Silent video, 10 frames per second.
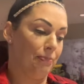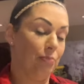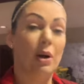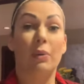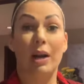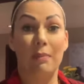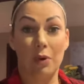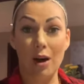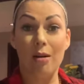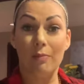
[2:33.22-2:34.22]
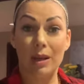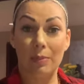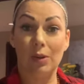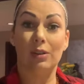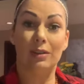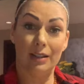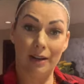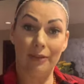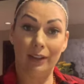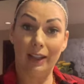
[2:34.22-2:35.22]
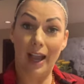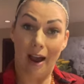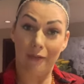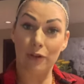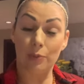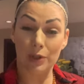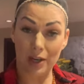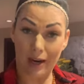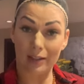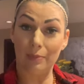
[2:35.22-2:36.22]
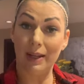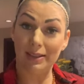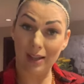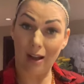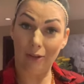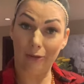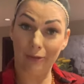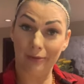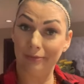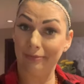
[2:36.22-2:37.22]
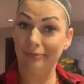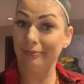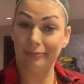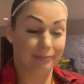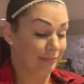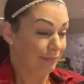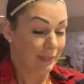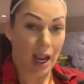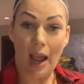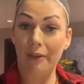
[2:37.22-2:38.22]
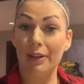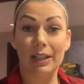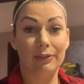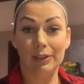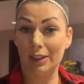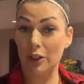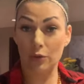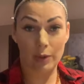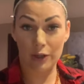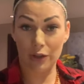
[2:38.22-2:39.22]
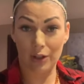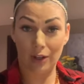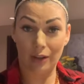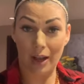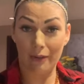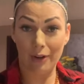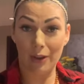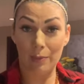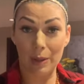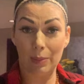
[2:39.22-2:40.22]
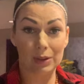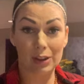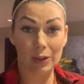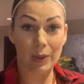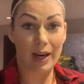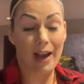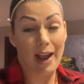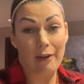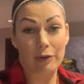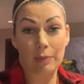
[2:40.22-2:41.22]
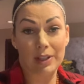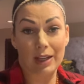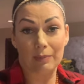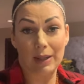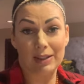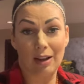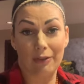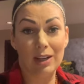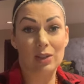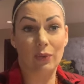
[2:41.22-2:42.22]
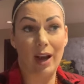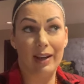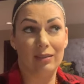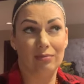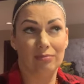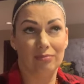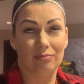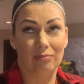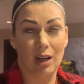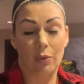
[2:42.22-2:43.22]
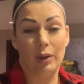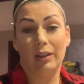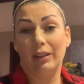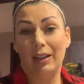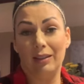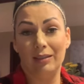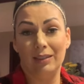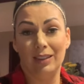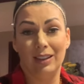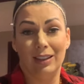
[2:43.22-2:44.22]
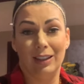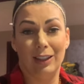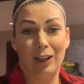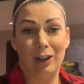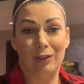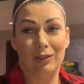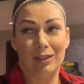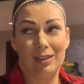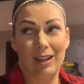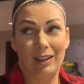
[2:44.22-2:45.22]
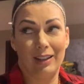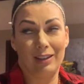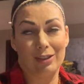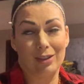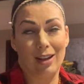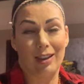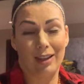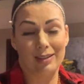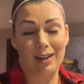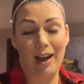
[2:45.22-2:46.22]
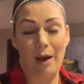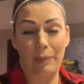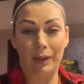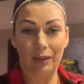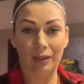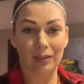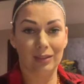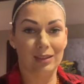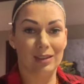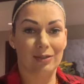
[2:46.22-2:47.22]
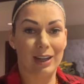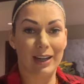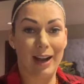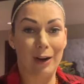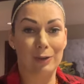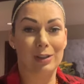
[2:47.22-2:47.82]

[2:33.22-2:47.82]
But when I'm around people, I definitely have to protect myself. I have a different situation than a lot of other people do, and I have to protect myself, and it's fine. I rarely, you know, it's not like there's a lot of things that happen right now.